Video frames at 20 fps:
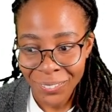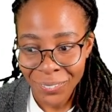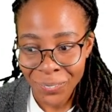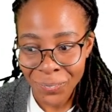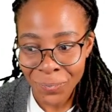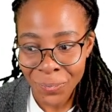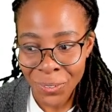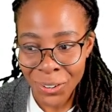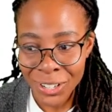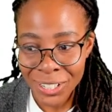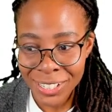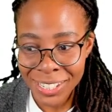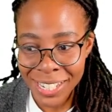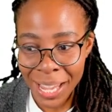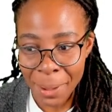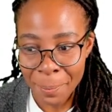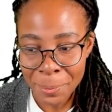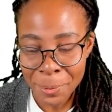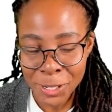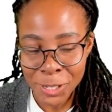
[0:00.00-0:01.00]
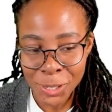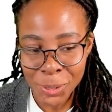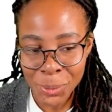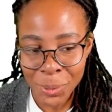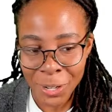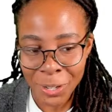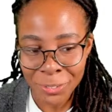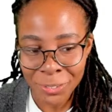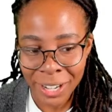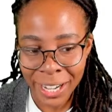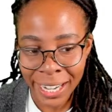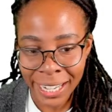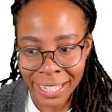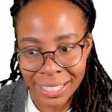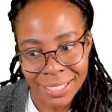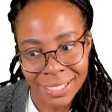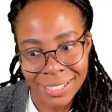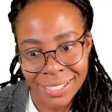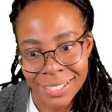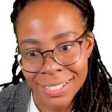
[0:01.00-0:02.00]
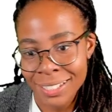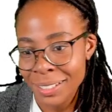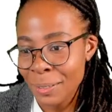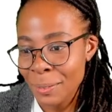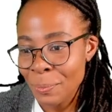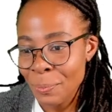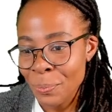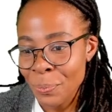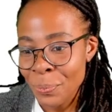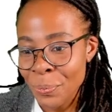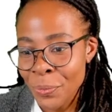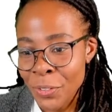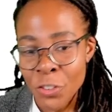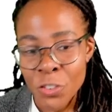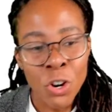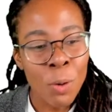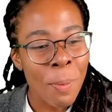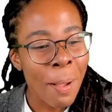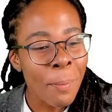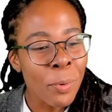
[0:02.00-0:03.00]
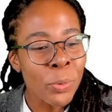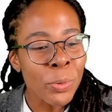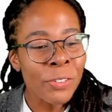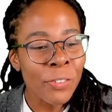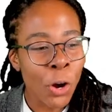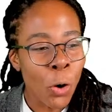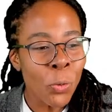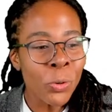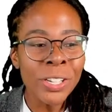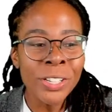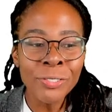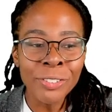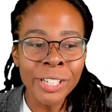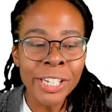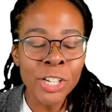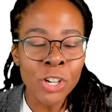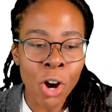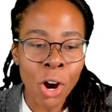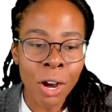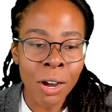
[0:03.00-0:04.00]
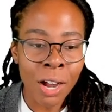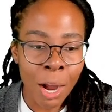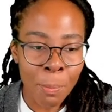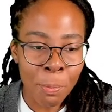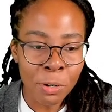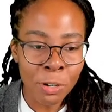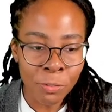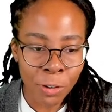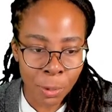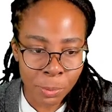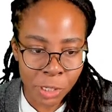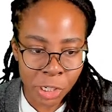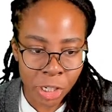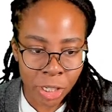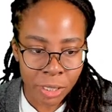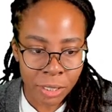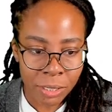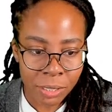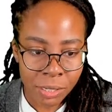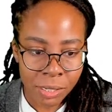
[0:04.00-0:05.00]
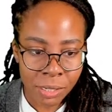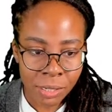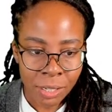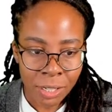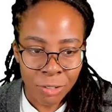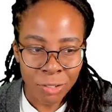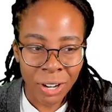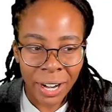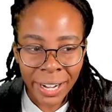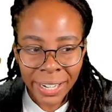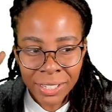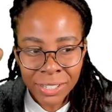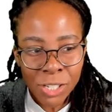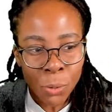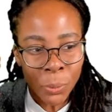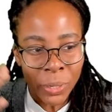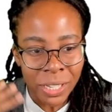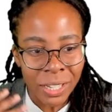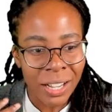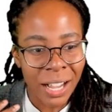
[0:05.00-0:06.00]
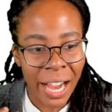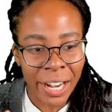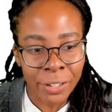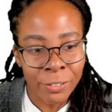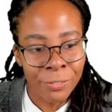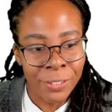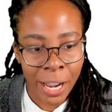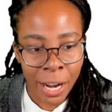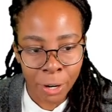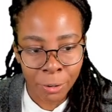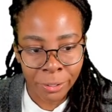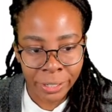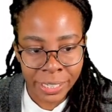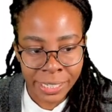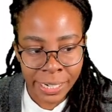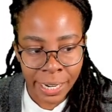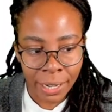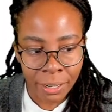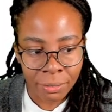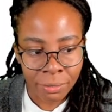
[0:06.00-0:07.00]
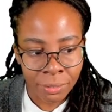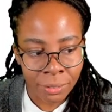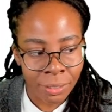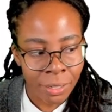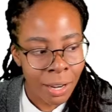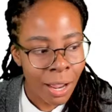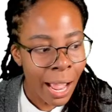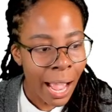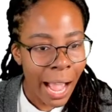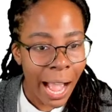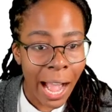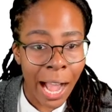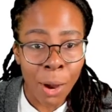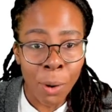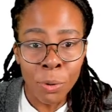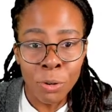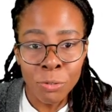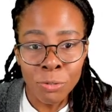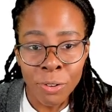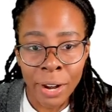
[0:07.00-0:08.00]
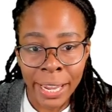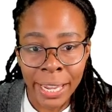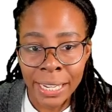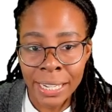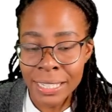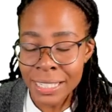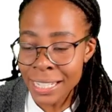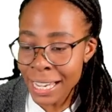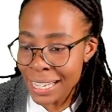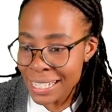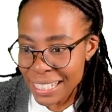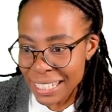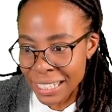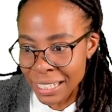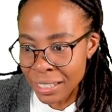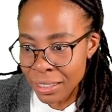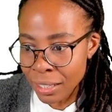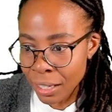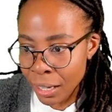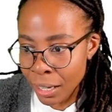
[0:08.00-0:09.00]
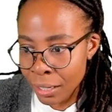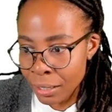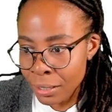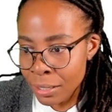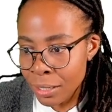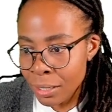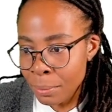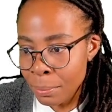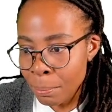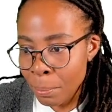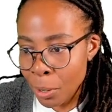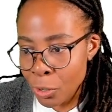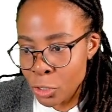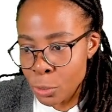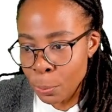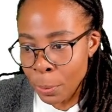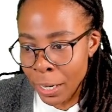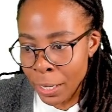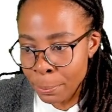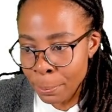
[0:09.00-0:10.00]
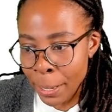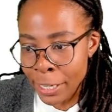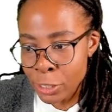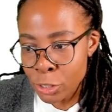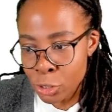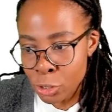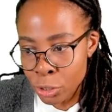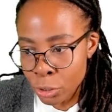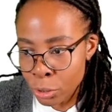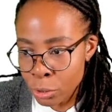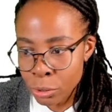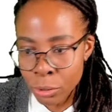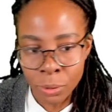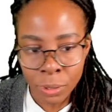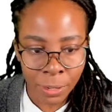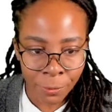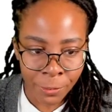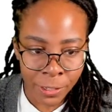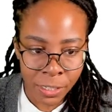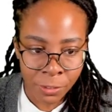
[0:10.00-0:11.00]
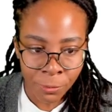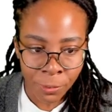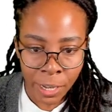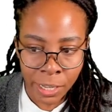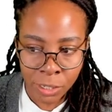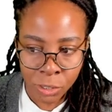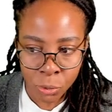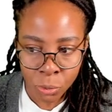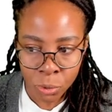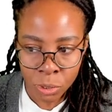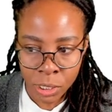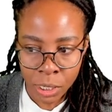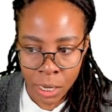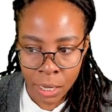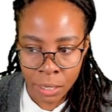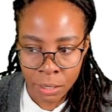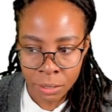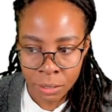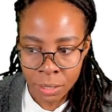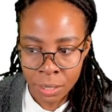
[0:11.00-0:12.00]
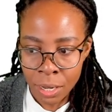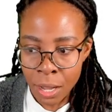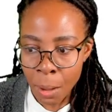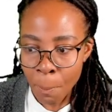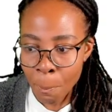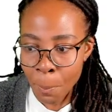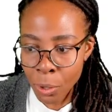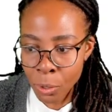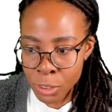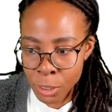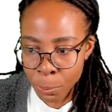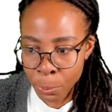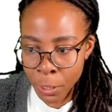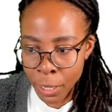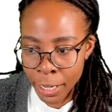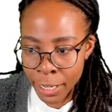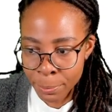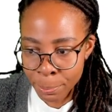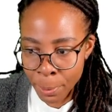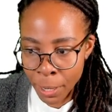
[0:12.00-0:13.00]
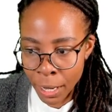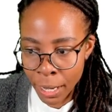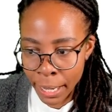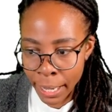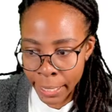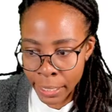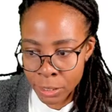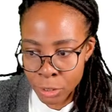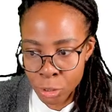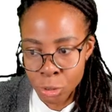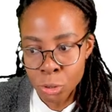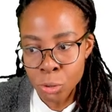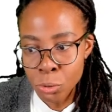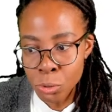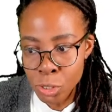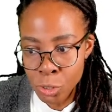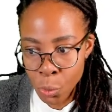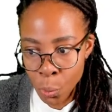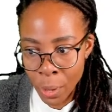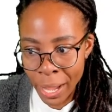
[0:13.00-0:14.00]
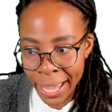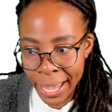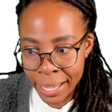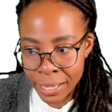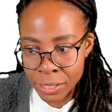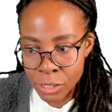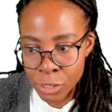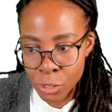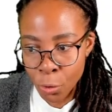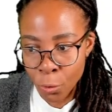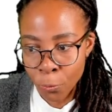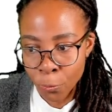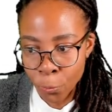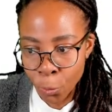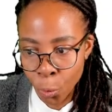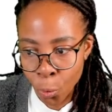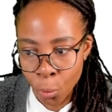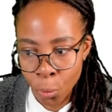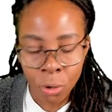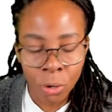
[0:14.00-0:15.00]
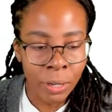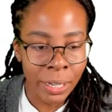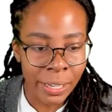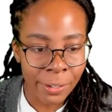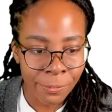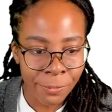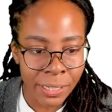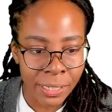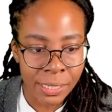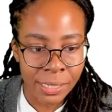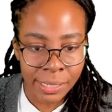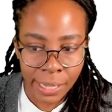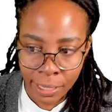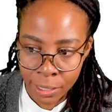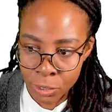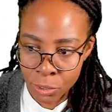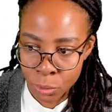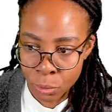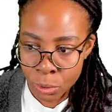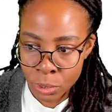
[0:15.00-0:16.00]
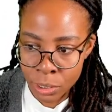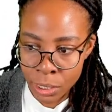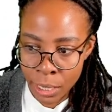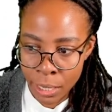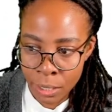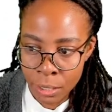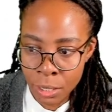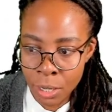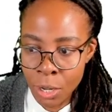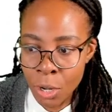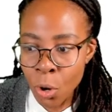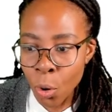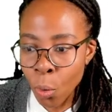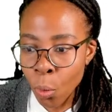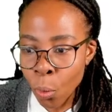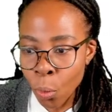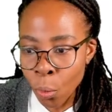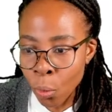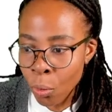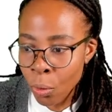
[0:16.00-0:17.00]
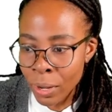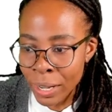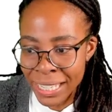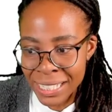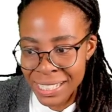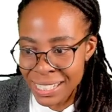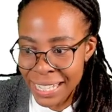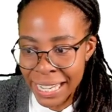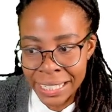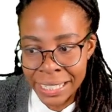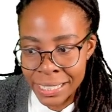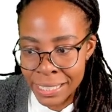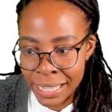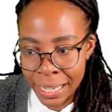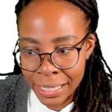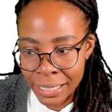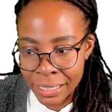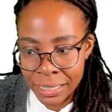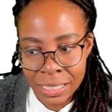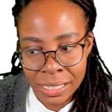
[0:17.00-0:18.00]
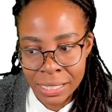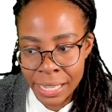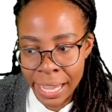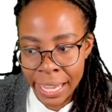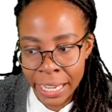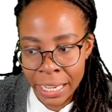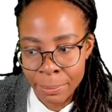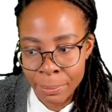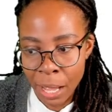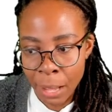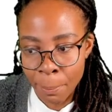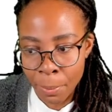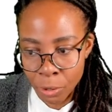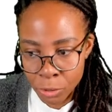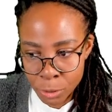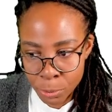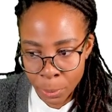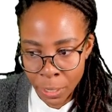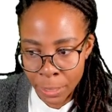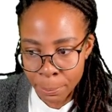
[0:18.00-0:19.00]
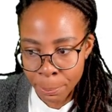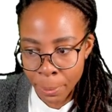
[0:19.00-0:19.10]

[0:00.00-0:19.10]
What's happened to our rate? Remember, we've only really got a couple of options, right? So we can kind of narrow it down. Our rate has either multiplied by 2 if it's first order, multiplied by 2 squared, so 4 if it's second order, or it stayed exactly the same and multiplied